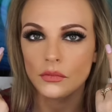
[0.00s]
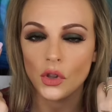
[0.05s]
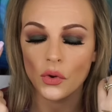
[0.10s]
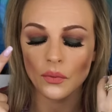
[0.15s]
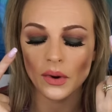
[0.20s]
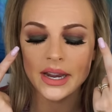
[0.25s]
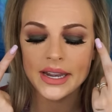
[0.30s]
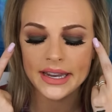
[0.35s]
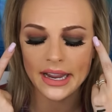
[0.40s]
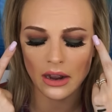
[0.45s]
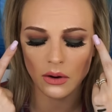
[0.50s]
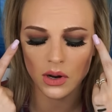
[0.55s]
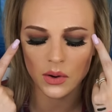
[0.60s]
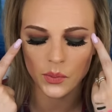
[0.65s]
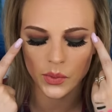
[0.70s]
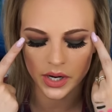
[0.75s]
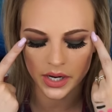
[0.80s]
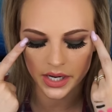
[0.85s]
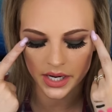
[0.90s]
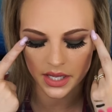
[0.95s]
Right now I'm
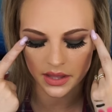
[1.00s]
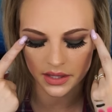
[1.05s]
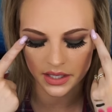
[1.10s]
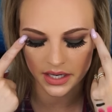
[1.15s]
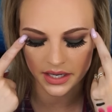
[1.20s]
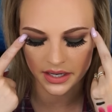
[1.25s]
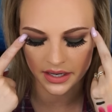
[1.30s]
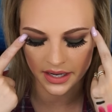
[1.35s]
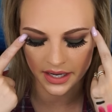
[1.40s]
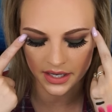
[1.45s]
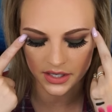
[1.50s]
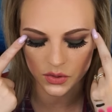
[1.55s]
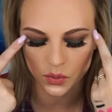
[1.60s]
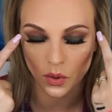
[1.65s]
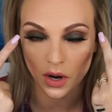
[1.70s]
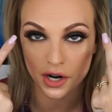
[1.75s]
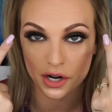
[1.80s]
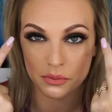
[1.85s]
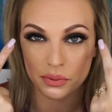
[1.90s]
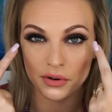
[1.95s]
wearing the NYX
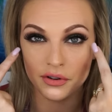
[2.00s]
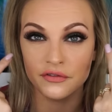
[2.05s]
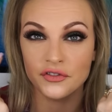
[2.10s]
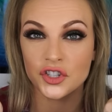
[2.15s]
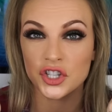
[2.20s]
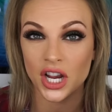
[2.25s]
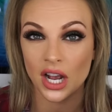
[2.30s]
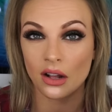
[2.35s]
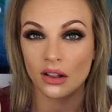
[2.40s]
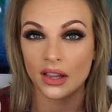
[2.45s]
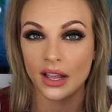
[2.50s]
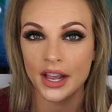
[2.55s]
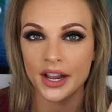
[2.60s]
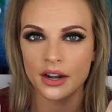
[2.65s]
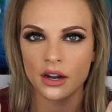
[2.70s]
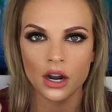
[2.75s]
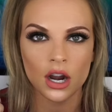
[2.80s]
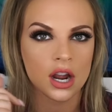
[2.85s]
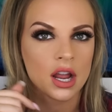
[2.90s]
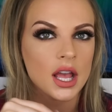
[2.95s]
waterproof gel
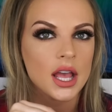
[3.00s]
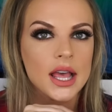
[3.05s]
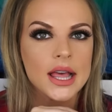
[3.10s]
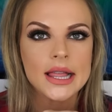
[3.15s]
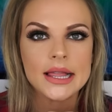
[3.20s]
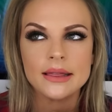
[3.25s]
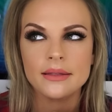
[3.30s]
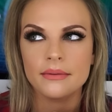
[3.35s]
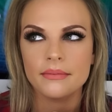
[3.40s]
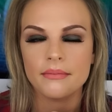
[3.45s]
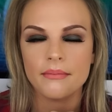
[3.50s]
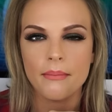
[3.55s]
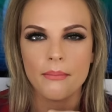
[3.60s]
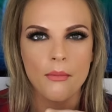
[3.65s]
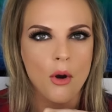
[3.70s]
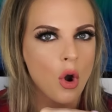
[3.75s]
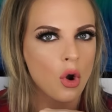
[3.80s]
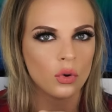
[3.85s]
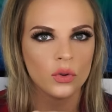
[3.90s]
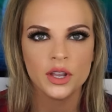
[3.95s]
liner.
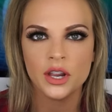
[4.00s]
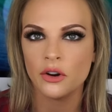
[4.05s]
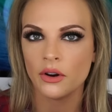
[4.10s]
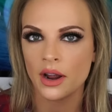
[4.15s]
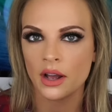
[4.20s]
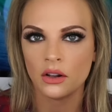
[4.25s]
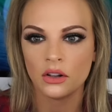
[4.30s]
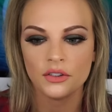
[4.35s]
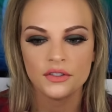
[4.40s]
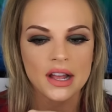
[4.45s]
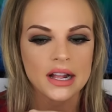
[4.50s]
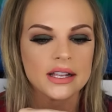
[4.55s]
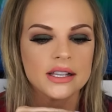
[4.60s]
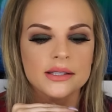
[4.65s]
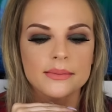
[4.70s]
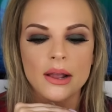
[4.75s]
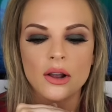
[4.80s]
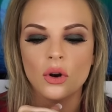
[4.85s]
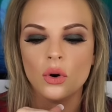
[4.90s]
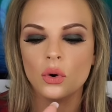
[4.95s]
Holy grail. That is
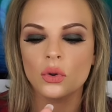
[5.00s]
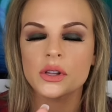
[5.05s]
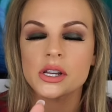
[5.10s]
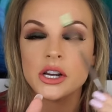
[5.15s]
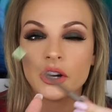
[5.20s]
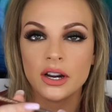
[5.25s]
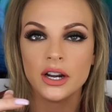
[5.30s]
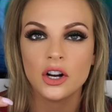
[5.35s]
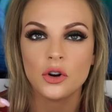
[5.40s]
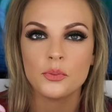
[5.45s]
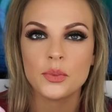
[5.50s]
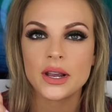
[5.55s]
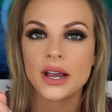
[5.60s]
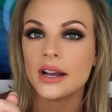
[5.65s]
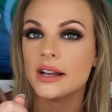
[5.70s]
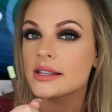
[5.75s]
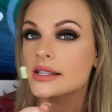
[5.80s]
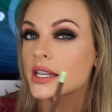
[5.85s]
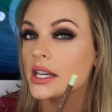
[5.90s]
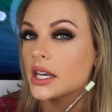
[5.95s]
my holy grail
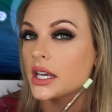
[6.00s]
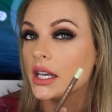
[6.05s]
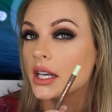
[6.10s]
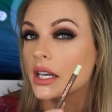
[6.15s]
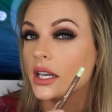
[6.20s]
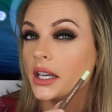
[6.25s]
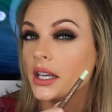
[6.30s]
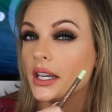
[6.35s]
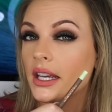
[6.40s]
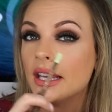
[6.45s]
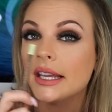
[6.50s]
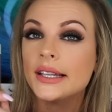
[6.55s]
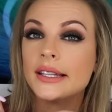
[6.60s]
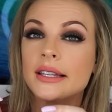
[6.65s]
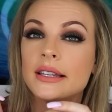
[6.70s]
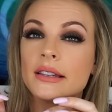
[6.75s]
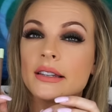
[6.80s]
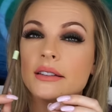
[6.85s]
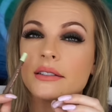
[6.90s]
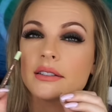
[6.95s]
because
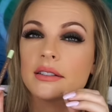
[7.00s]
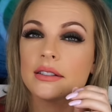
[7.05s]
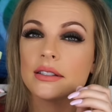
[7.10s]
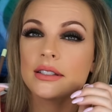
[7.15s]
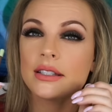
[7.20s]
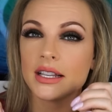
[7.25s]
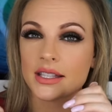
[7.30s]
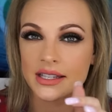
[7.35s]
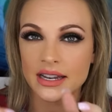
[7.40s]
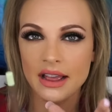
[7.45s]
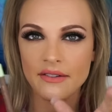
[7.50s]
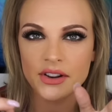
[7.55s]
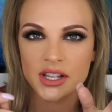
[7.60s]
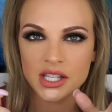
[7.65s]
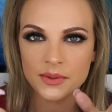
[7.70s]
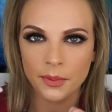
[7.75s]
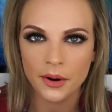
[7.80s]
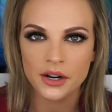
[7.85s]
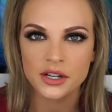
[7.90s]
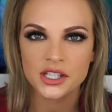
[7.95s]
it doesn't have any
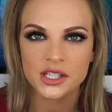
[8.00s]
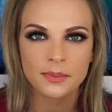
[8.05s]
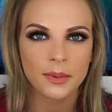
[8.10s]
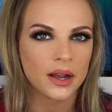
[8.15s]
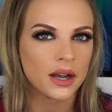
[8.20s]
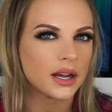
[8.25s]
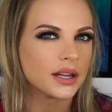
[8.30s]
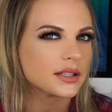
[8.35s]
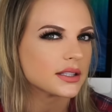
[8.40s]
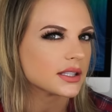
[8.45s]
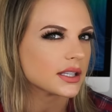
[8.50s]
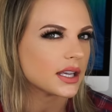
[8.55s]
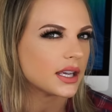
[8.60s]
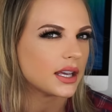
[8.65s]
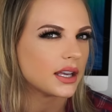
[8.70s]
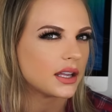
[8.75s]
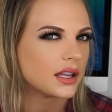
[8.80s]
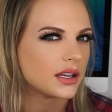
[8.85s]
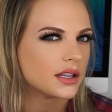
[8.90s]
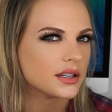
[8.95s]
sparse spots,
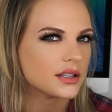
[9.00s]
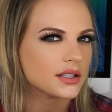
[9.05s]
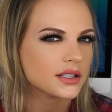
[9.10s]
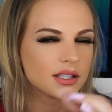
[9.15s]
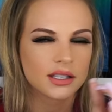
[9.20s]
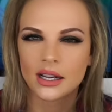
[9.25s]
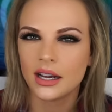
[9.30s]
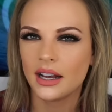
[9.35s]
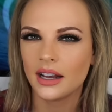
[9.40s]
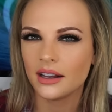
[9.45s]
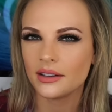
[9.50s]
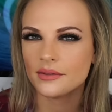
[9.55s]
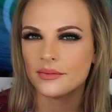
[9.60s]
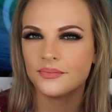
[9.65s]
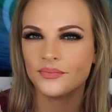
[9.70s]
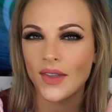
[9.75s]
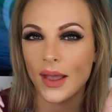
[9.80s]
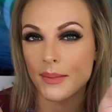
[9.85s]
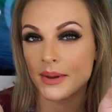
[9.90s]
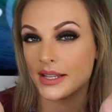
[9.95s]
and
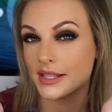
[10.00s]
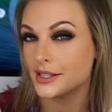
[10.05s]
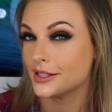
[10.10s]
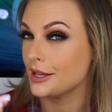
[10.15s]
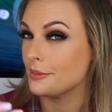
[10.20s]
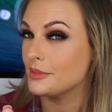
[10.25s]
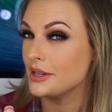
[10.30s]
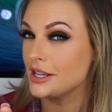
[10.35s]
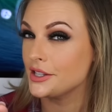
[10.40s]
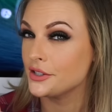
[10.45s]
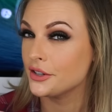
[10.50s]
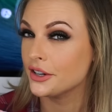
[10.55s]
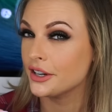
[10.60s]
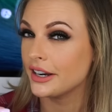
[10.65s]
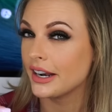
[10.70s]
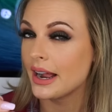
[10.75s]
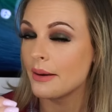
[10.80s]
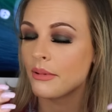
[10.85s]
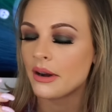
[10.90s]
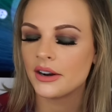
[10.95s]
I mean, some days are
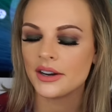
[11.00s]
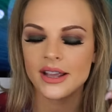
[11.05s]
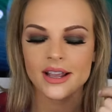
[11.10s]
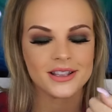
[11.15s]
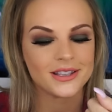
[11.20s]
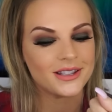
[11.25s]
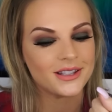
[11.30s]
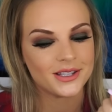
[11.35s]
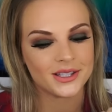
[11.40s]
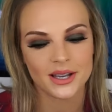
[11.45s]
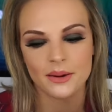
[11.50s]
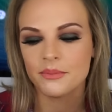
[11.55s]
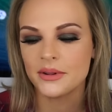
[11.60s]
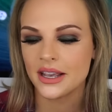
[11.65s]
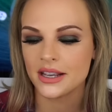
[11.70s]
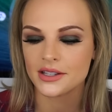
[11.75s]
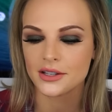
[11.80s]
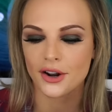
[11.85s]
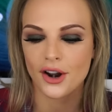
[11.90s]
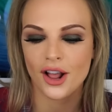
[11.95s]
good eyebrow days and some
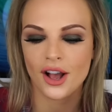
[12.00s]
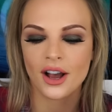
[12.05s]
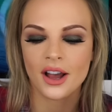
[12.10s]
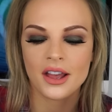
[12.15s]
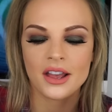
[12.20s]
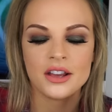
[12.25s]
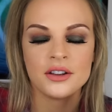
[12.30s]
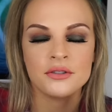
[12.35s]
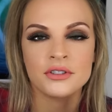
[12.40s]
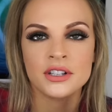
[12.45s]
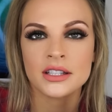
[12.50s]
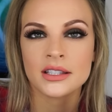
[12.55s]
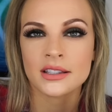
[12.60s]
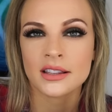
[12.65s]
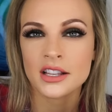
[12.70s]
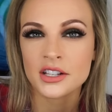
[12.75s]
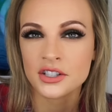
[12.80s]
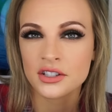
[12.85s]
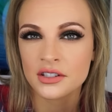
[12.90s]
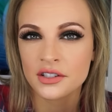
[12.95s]
days are not, and just,
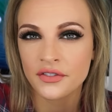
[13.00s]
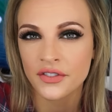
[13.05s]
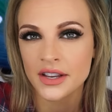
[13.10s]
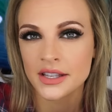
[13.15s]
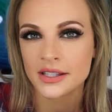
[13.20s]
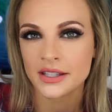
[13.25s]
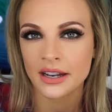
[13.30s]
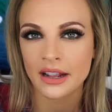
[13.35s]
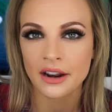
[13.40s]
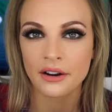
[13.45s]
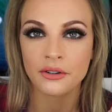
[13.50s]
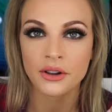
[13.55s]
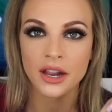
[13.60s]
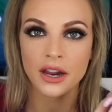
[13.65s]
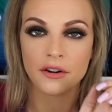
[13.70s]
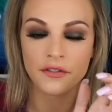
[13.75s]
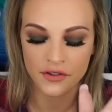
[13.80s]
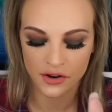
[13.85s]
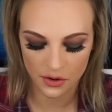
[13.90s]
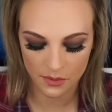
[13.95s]
let's just face it, I don't
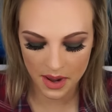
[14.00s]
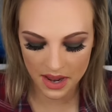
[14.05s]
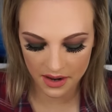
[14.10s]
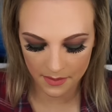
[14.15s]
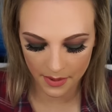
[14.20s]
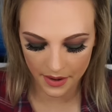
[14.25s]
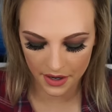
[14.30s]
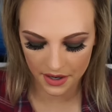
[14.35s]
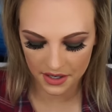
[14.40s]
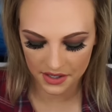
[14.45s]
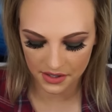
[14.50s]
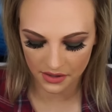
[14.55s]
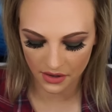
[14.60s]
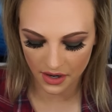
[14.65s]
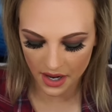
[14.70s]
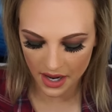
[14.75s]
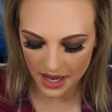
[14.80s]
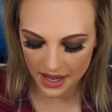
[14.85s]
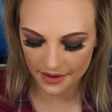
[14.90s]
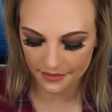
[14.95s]
care if you're a makeup artist or
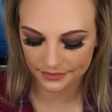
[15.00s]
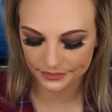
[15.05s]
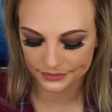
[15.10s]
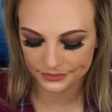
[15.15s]
not.